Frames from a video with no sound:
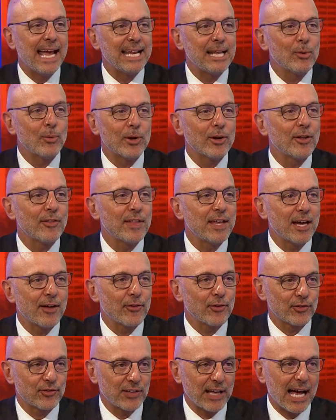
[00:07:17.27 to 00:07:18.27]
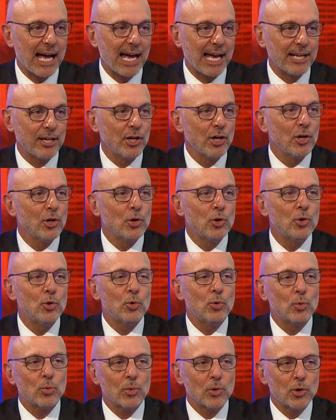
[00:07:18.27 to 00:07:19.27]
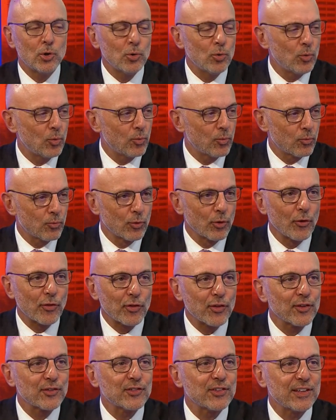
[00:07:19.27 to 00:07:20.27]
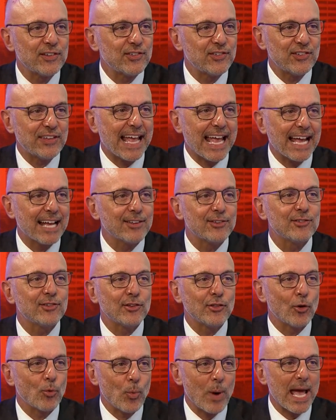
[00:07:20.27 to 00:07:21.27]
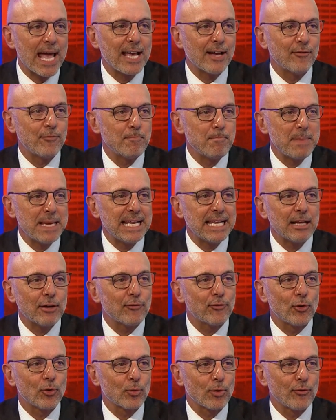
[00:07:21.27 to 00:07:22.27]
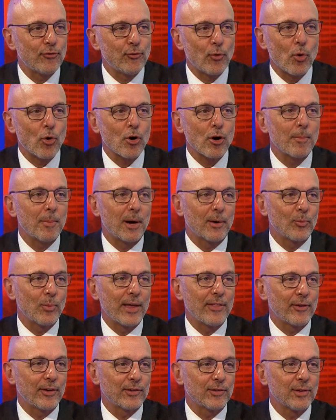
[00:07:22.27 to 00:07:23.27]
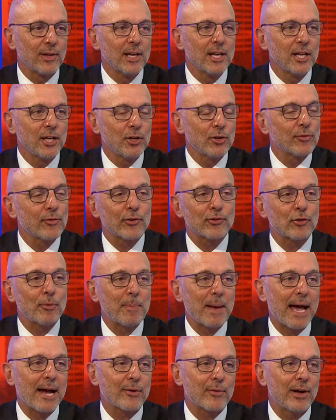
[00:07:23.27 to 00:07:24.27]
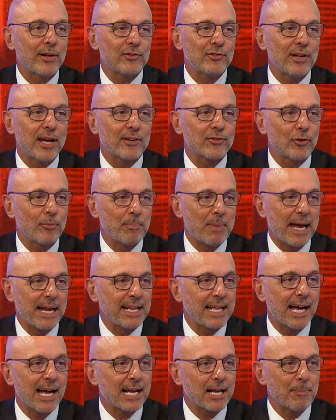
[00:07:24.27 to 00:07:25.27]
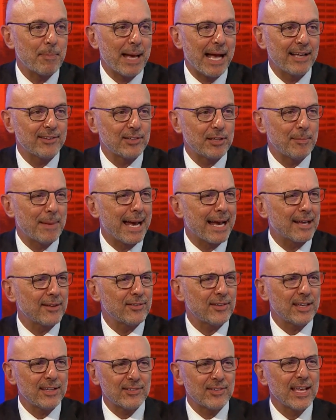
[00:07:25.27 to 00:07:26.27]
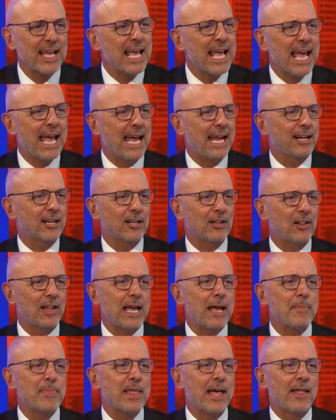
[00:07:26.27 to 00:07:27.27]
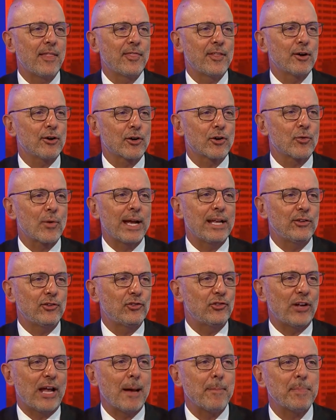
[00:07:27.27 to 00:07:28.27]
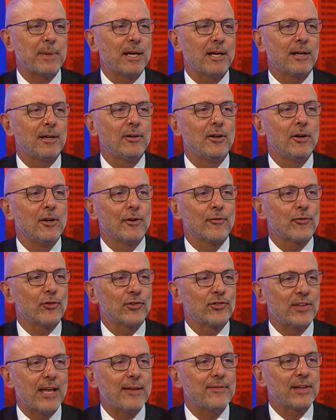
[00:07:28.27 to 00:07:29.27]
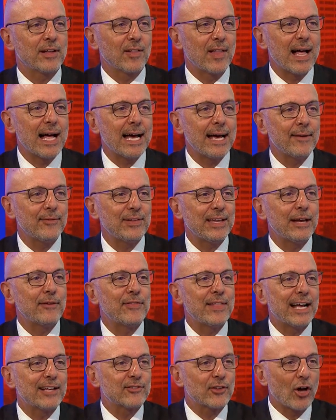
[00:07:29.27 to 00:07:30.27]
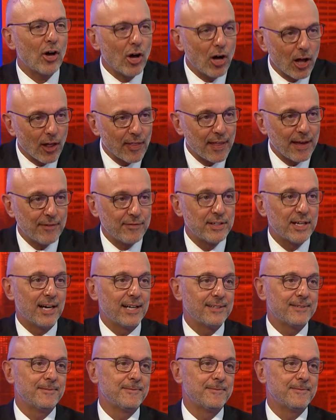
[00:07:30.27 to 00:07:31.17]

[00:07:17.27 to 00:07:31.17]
anyone on the other side who, who ruthlessly stands in the way of meaningful reform on whether it's universal background checks or banning high capacity magazines and claim that they're a great champion for saving lives but if that's other, all they've done. But